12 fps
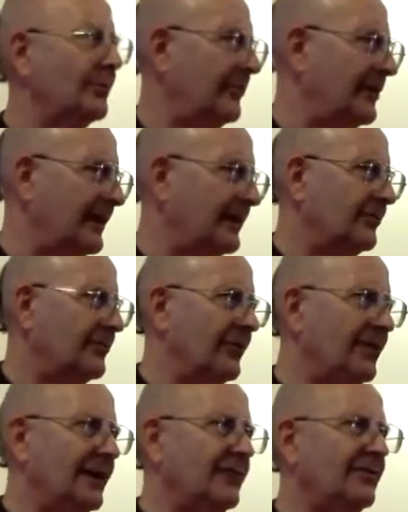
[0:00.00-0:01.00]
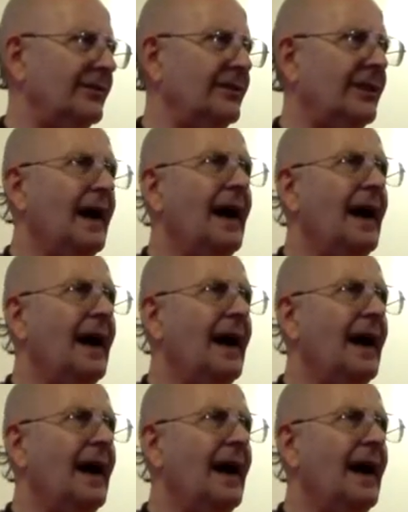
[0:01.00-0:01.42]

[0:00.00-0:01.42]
things or things that are